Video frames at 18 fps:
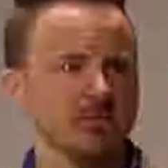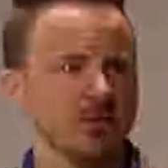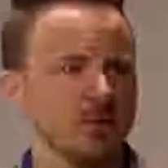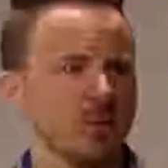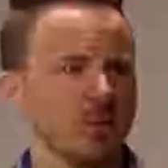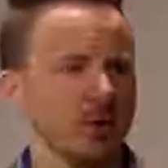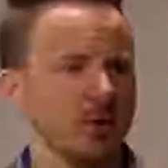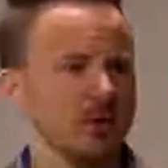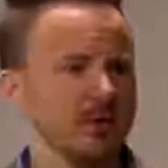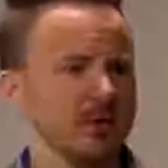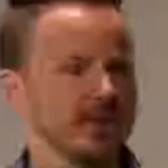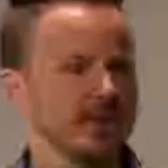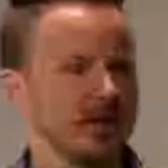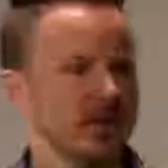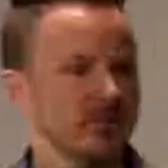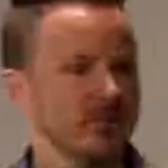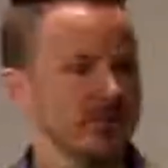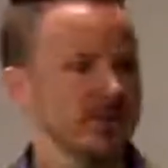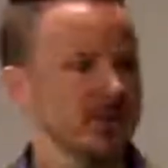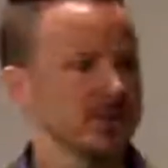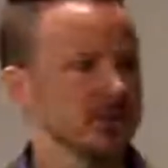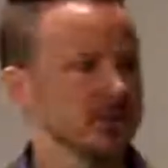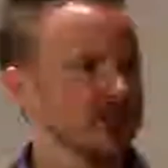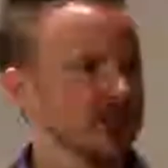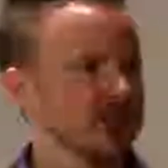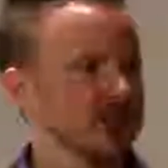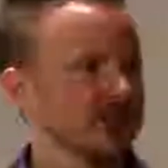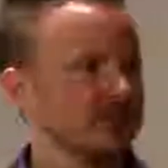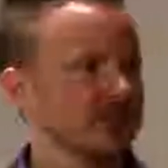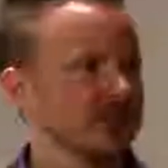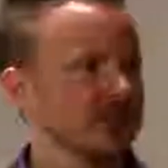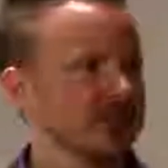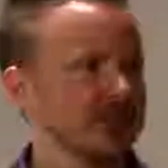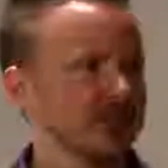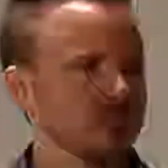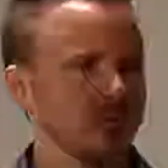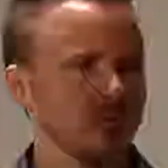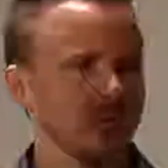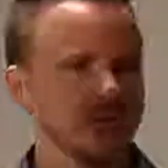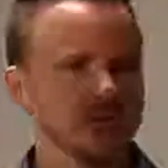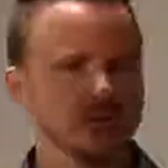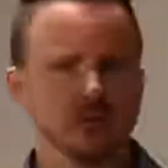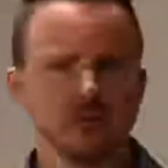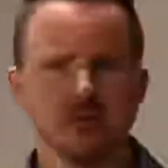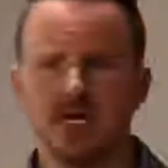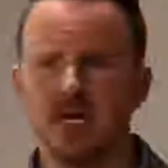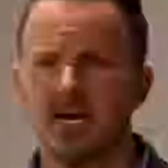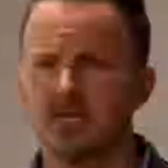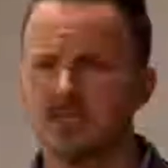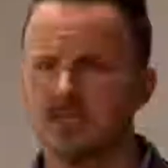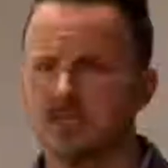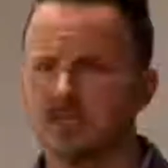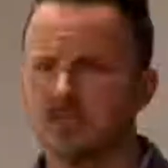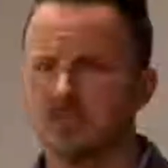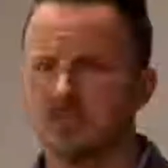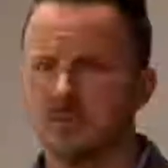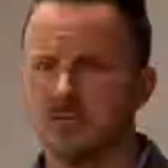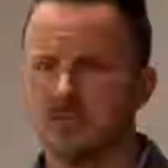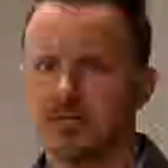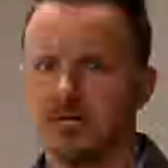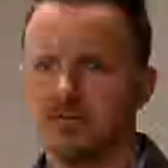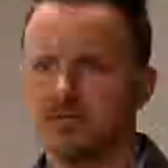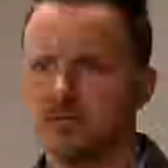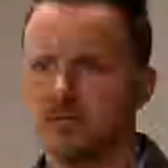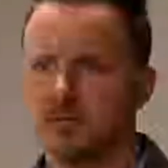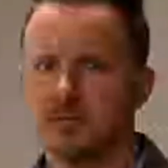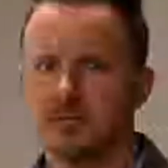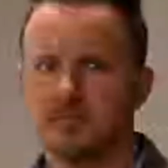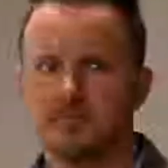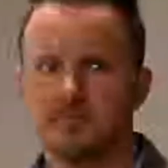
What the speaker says: you work with a company that's 50 employees or less, raise your hand for me.